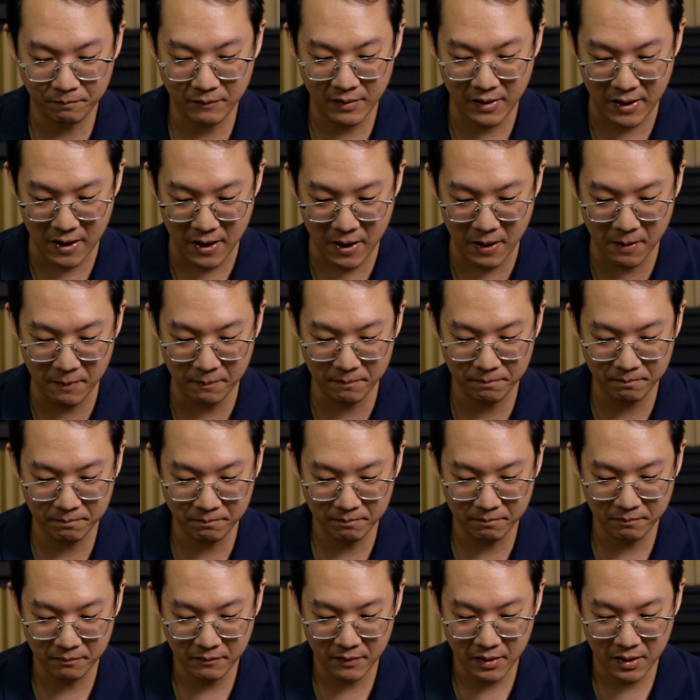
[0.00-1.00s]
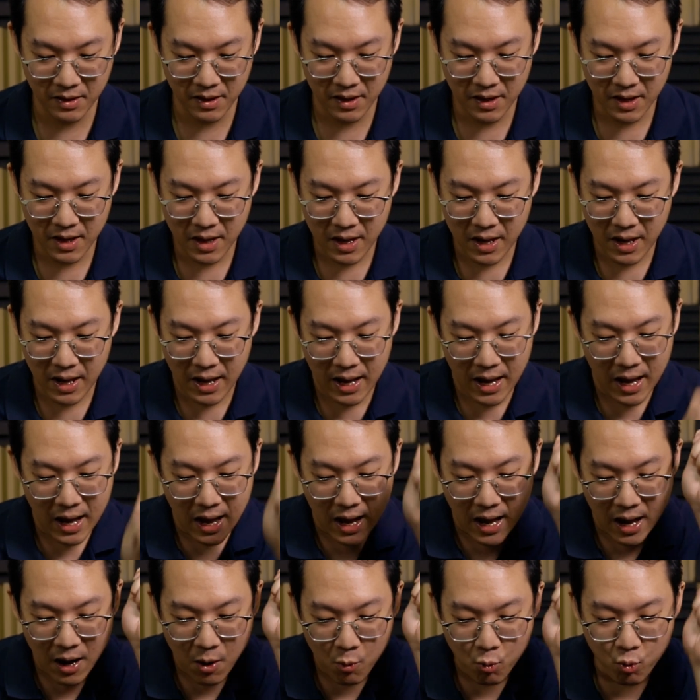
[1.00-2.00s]
Yeah.
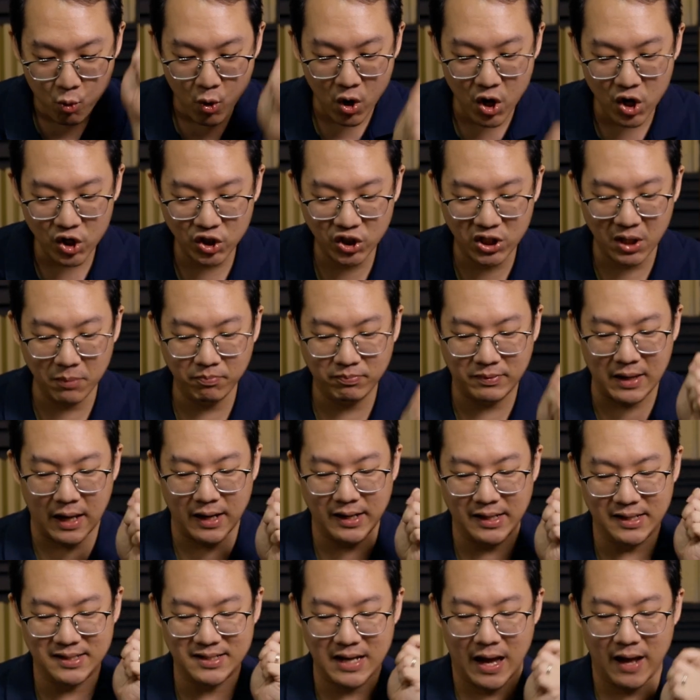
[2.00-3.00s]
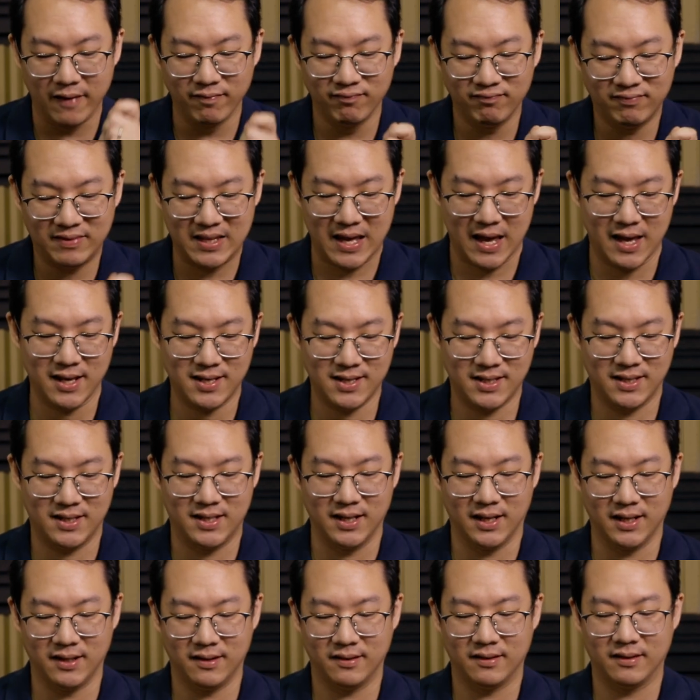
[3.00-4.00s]
Worship that is
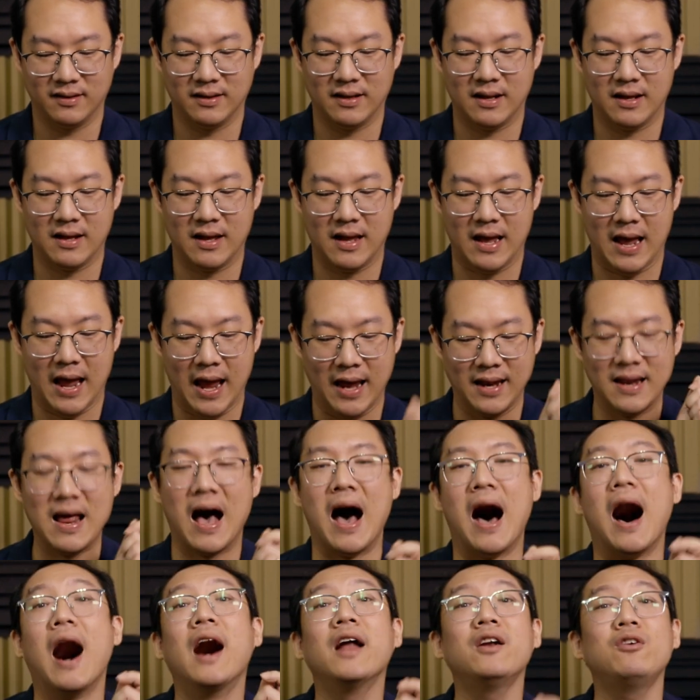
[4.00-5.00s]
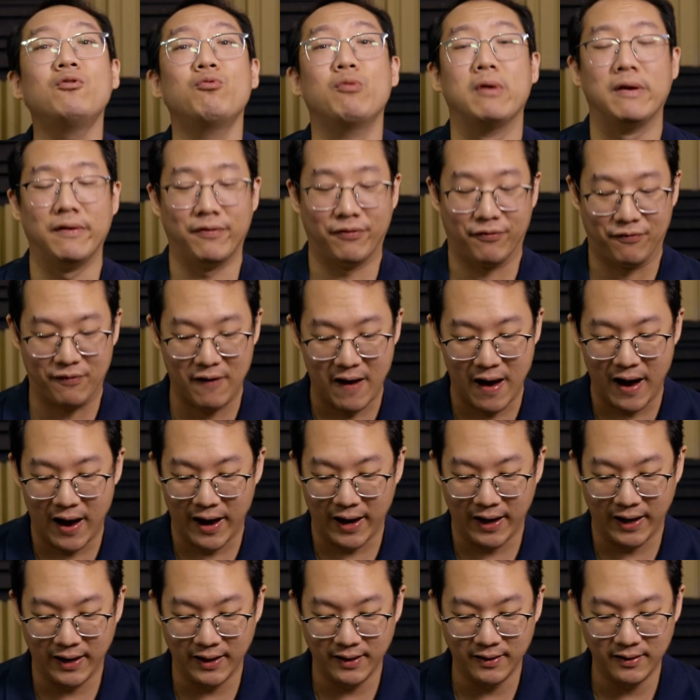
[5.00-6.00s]
untested and
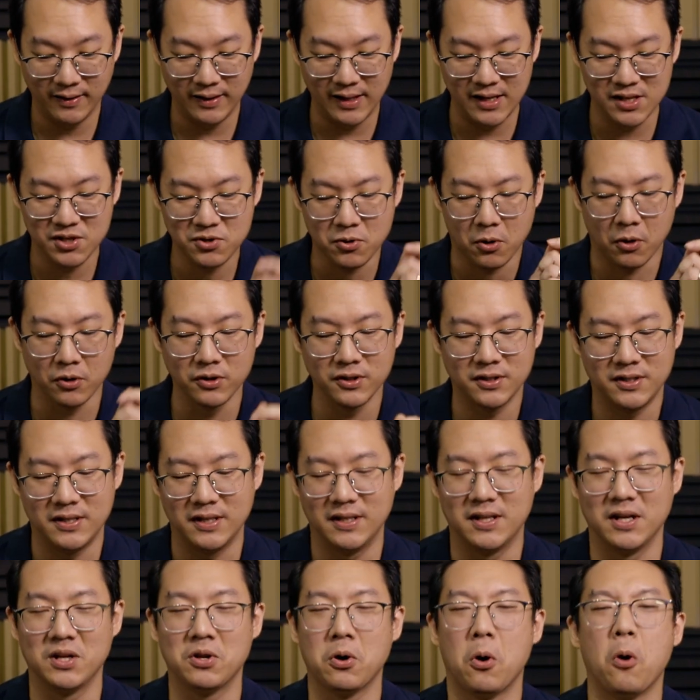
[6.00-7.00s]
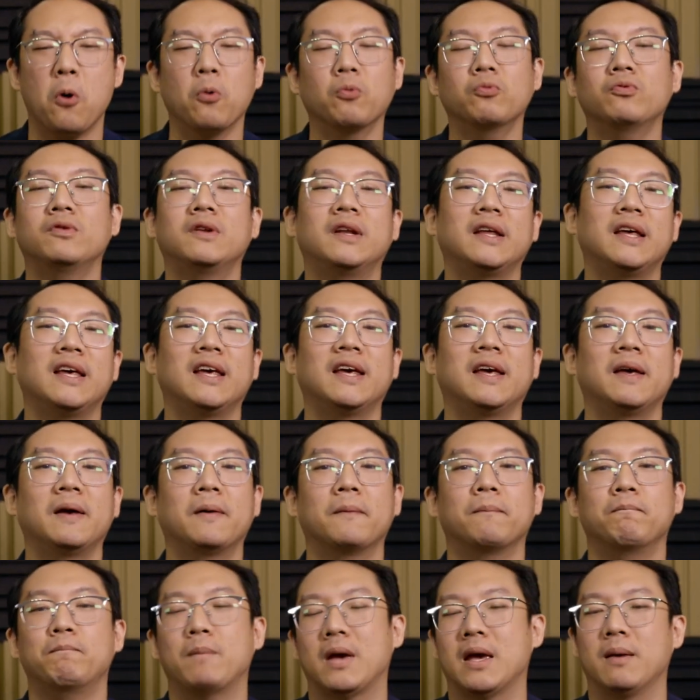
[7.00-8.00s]
unrefined is considered
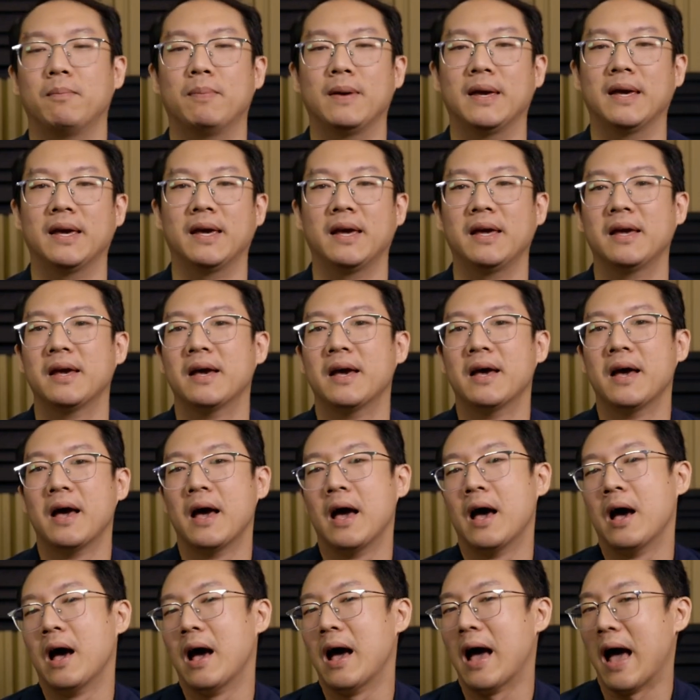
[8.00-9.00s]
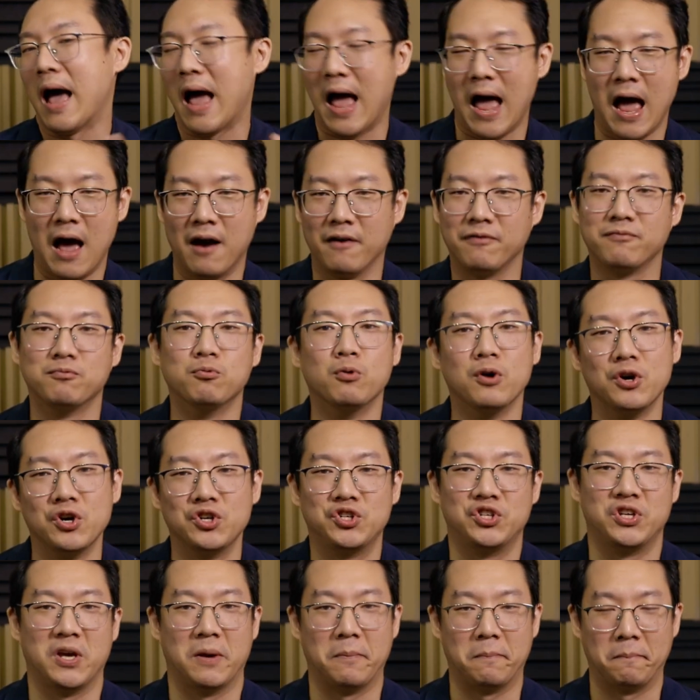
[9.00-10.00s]
only maybe half
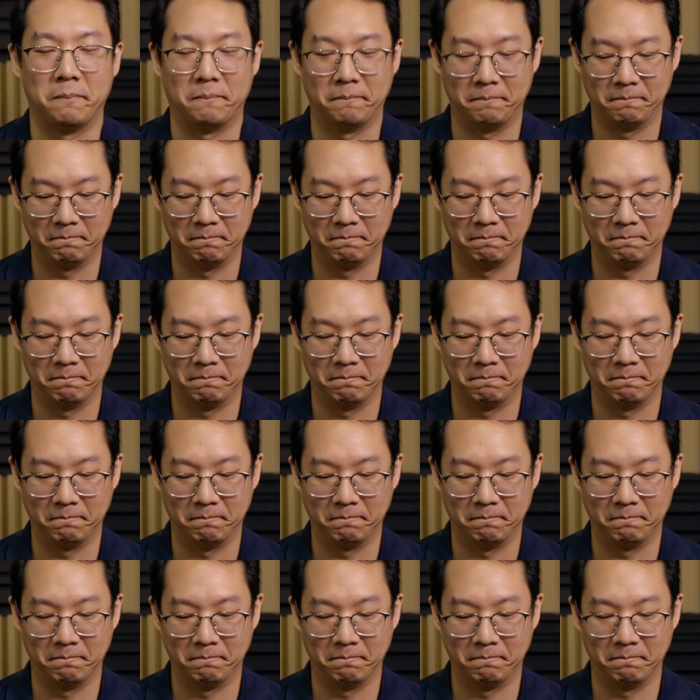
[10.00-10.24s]
worship.